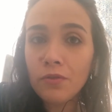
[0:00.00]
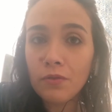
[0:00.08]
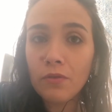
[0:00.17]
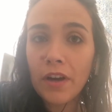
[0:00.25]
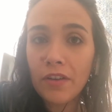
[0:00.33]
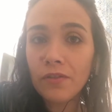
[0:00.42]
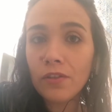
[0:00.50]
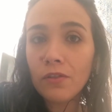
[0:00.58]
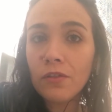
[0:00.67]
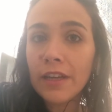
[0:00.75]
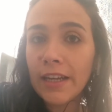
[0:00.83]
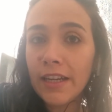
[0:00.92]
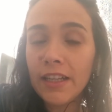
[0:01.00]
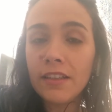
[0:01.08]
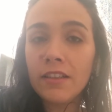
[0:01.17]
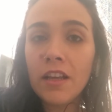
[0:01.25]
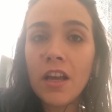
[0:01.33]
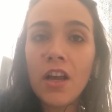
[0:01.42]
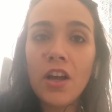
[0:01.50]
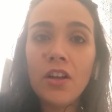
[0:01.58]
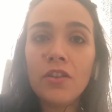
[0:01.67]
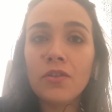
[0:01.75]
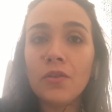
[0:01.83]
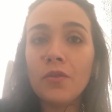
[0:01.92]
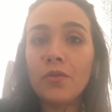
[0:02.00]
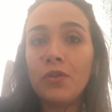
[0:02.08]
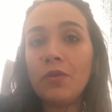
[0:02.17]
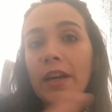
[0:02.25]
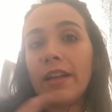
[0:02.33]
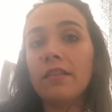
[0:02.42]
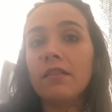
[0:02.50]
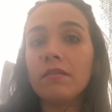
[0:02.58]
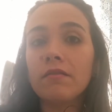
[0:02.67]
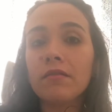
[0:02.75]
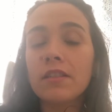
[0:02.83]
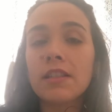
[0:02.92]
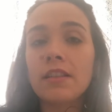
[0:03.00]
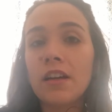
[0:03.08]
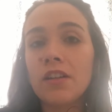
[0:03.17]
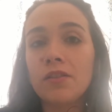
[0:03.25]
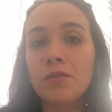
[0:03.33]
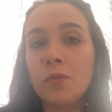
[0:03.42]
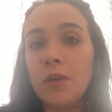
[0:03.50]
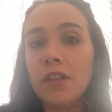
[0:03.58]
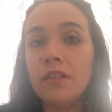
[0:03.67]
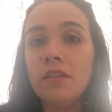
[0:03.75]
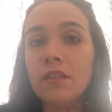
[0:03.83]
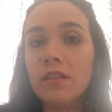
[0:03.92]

have a look at it, so you can start with